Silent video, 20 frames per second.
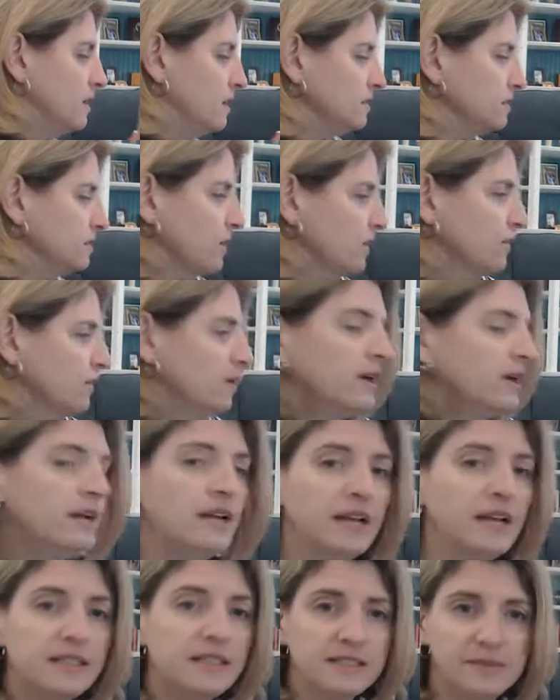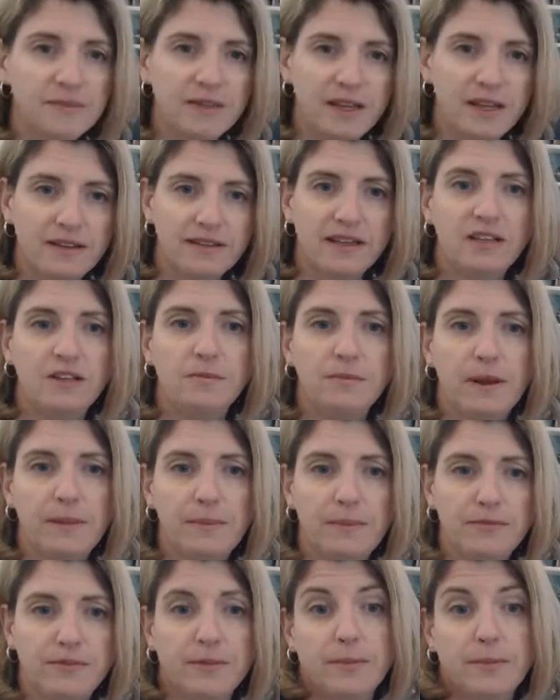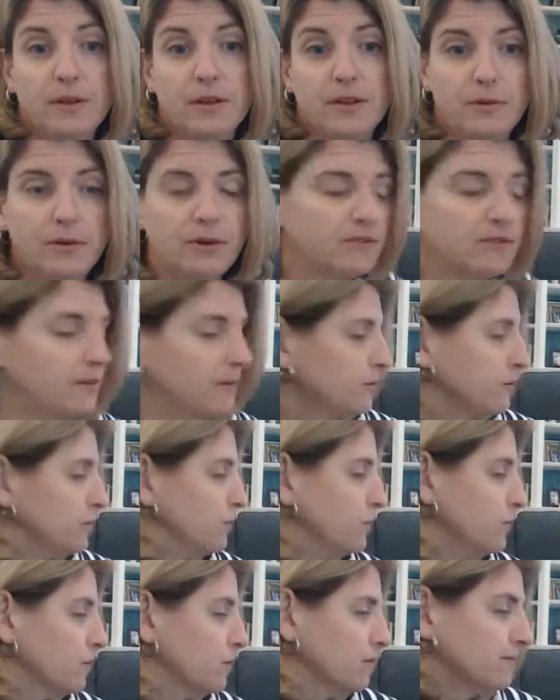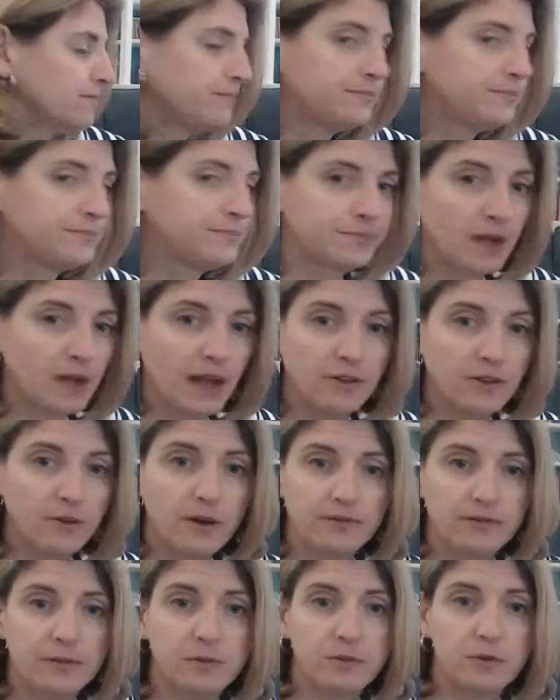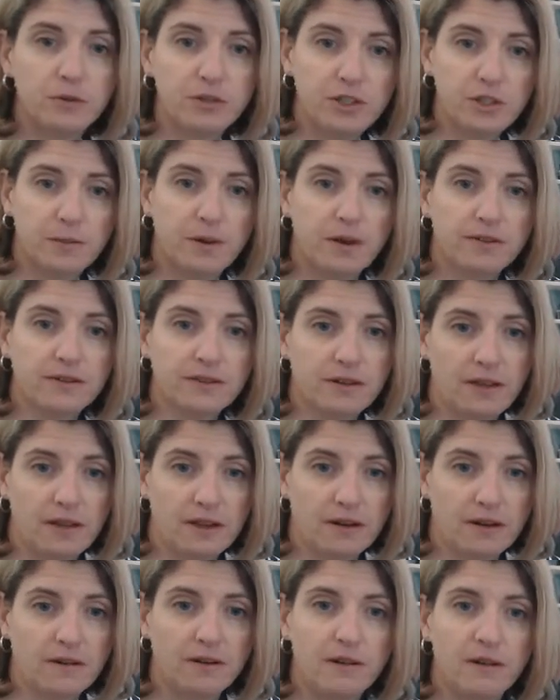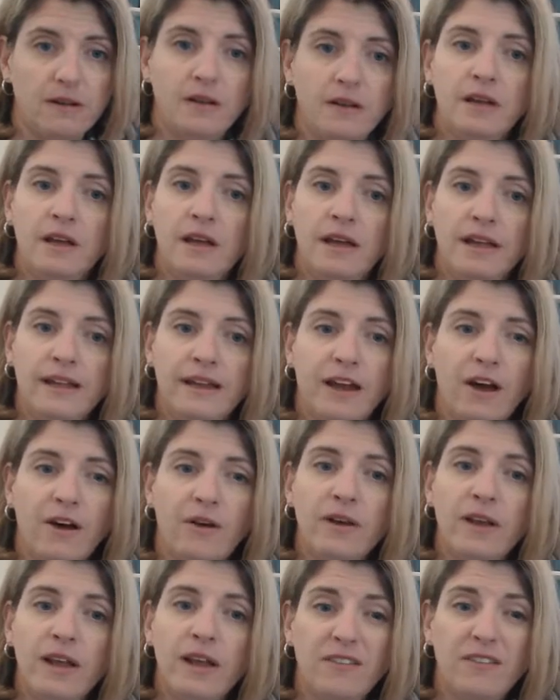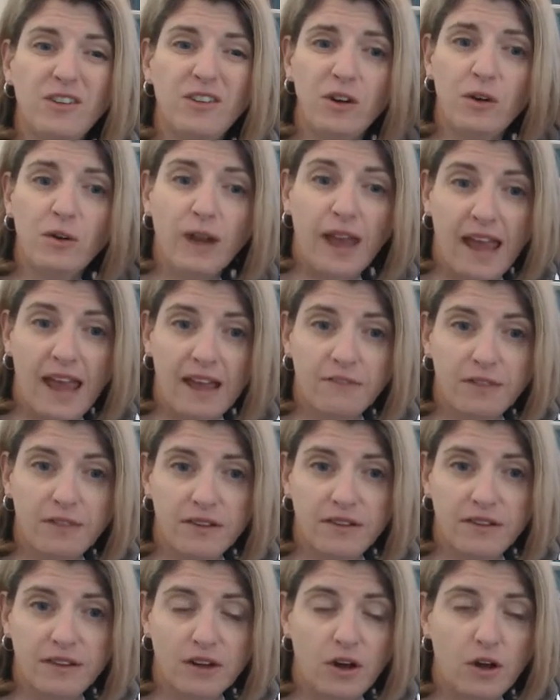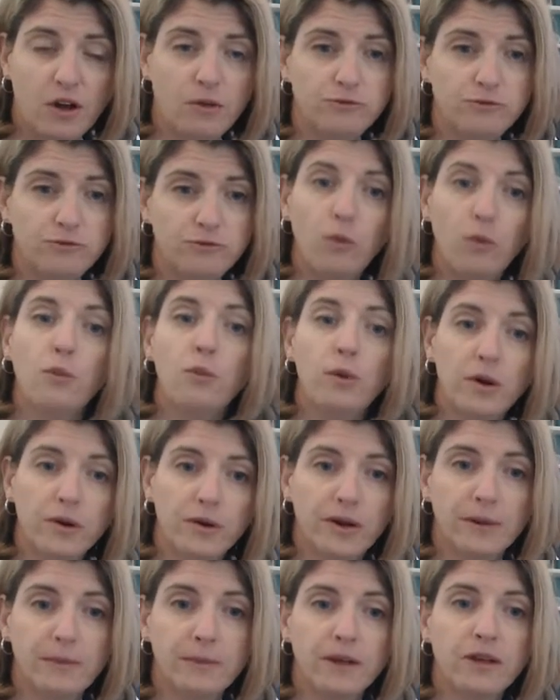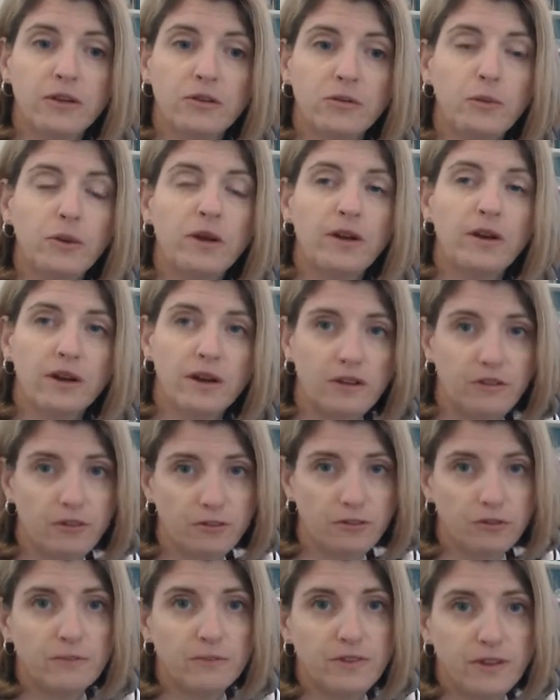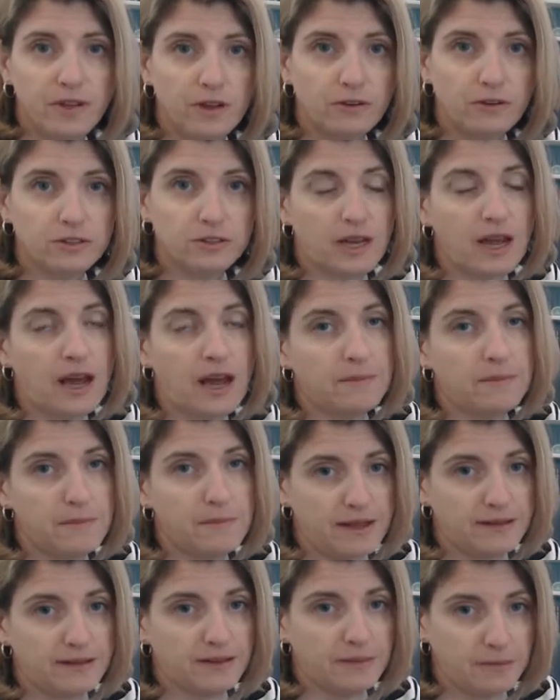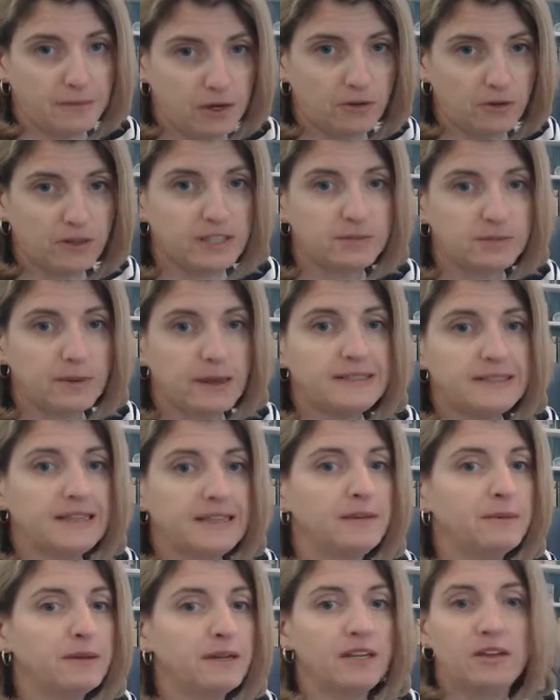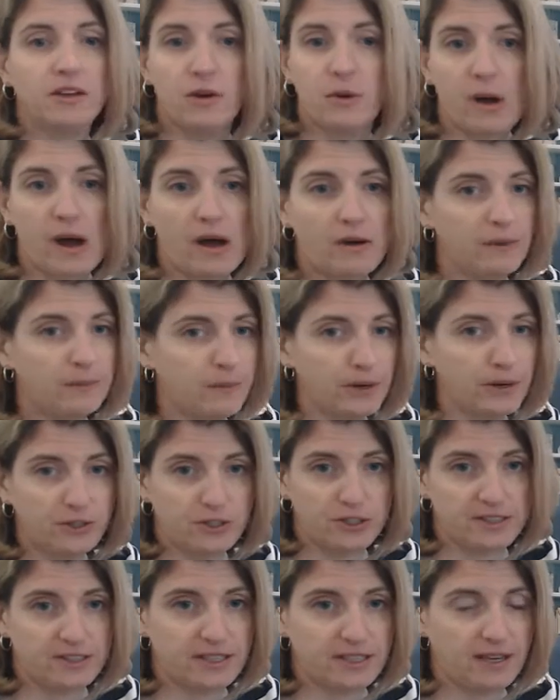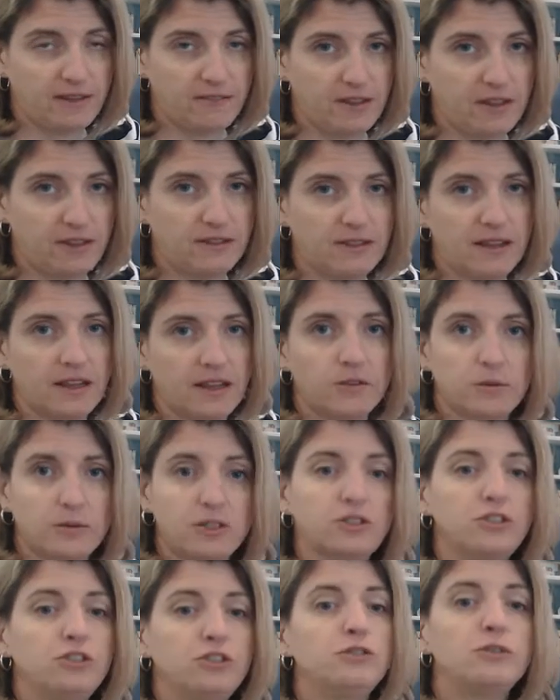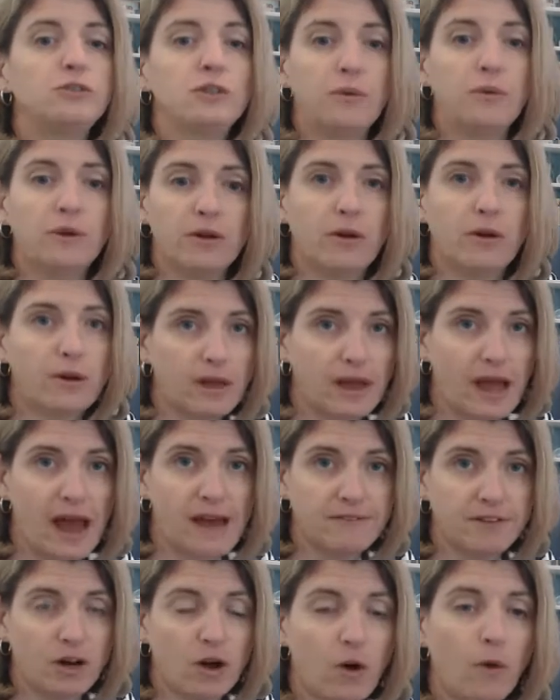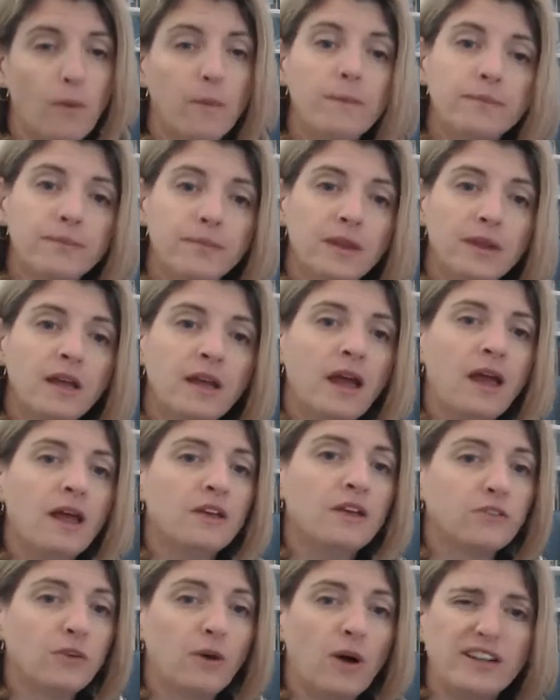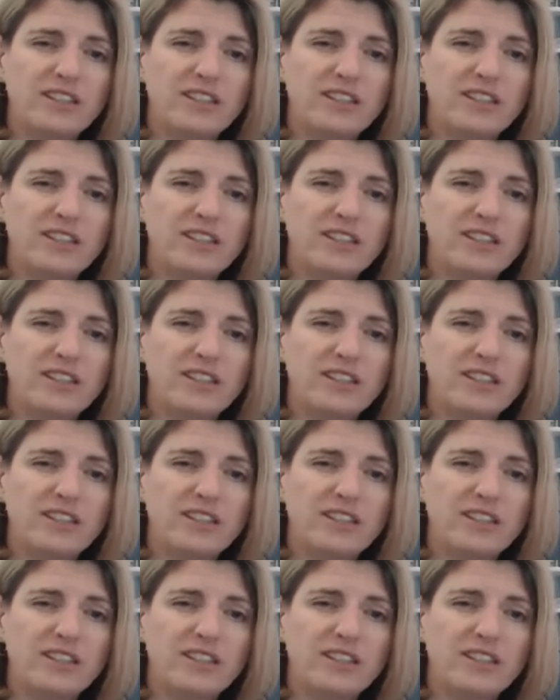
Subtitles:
So some things that you might be familiar with from school. I do have some squishy balls in here. Now, if you don't have these at home, don't worry, because we are going to do some videos on how to make some. I don't expect anybody to go out and purchase any of these things. We're just using what you already have at home. So I